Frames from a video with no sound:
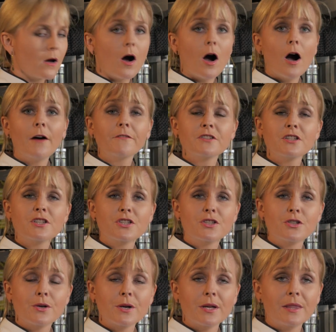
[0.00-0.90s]
After
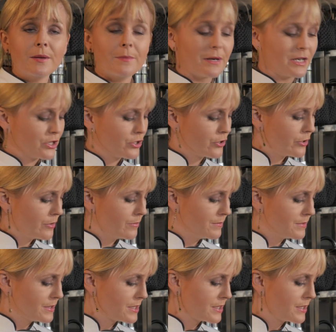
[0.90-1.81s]
stirring the
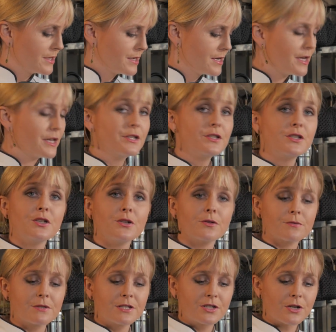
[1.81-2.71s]
mushrooms into
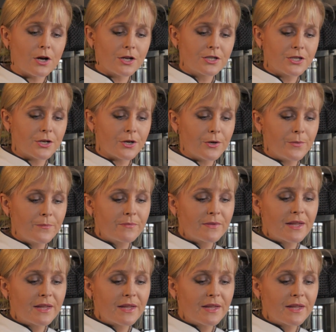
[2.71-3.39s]
your risotto,